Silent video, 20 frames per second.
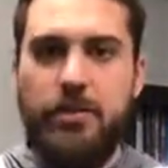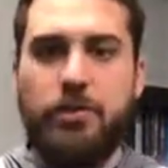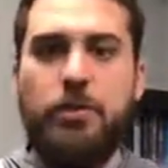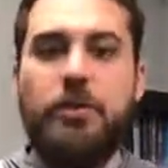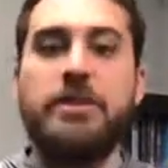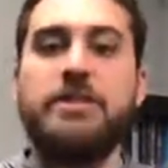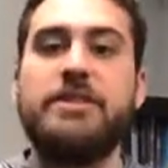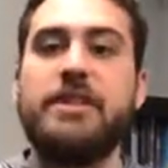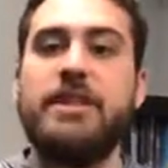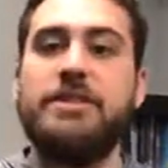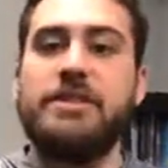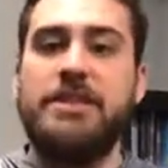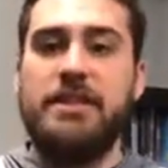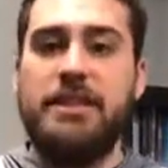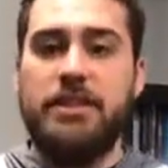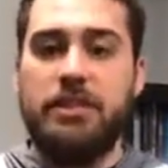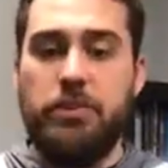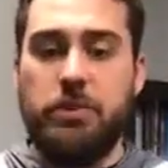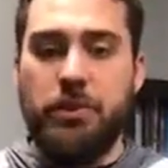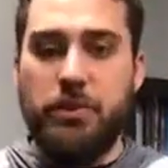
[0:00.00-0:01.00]
And the reason that's an
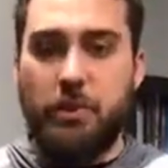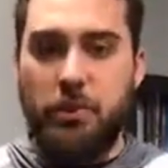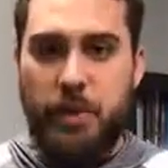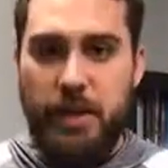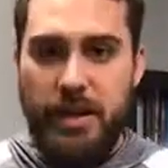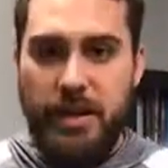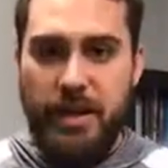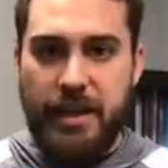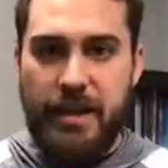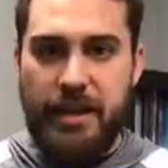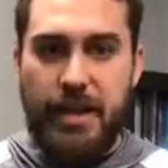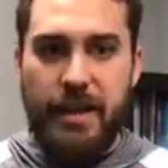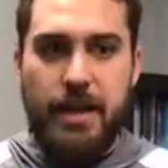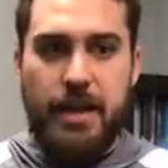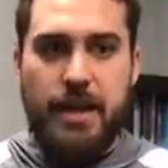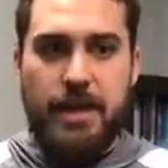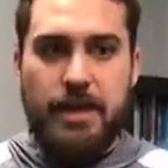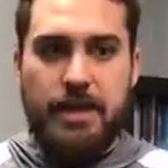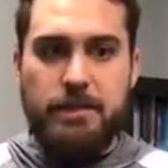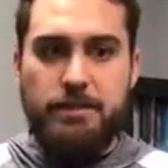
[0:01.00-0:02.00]
issue with reading
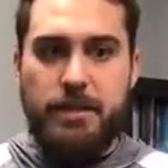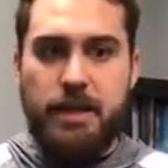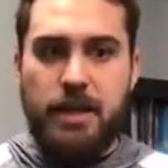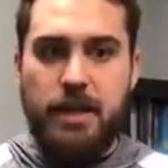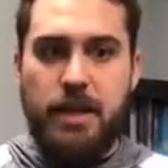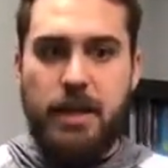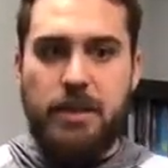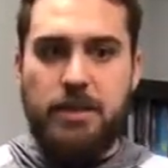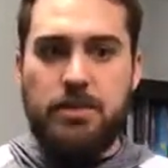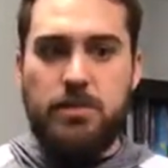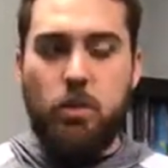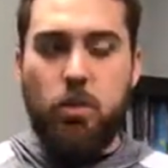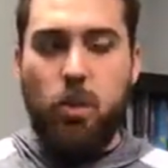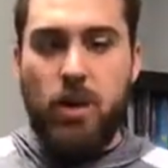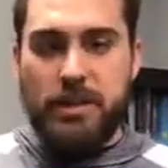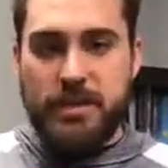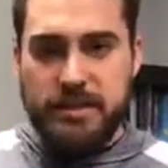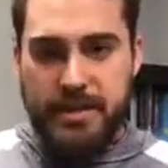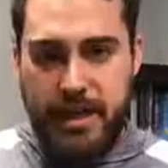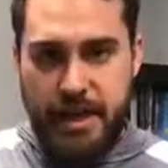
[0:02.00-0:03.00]
is because
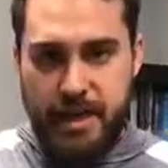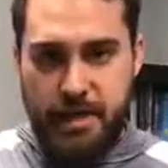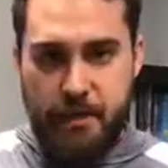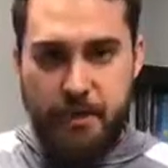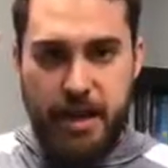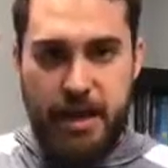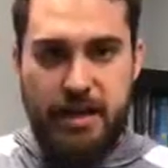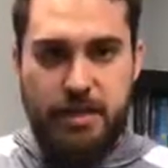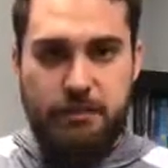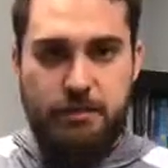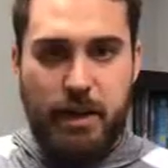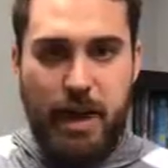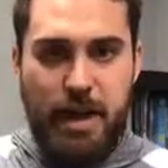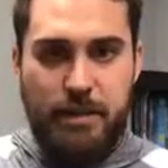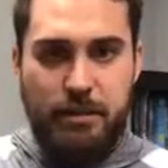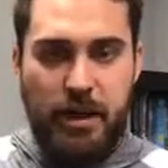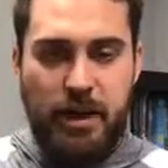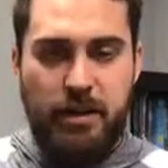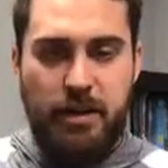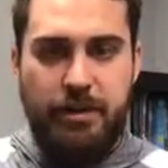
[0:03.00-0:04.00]
one side of the brain is
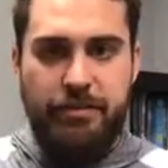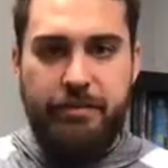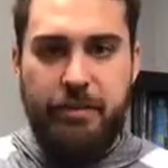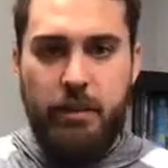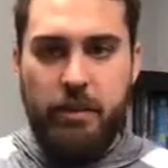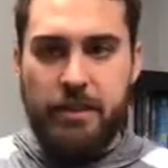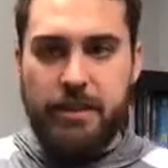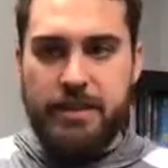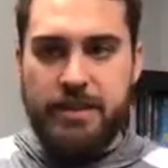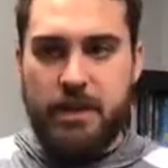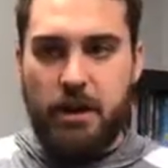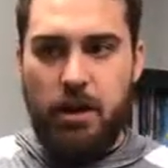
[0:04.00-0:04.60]
primarily focused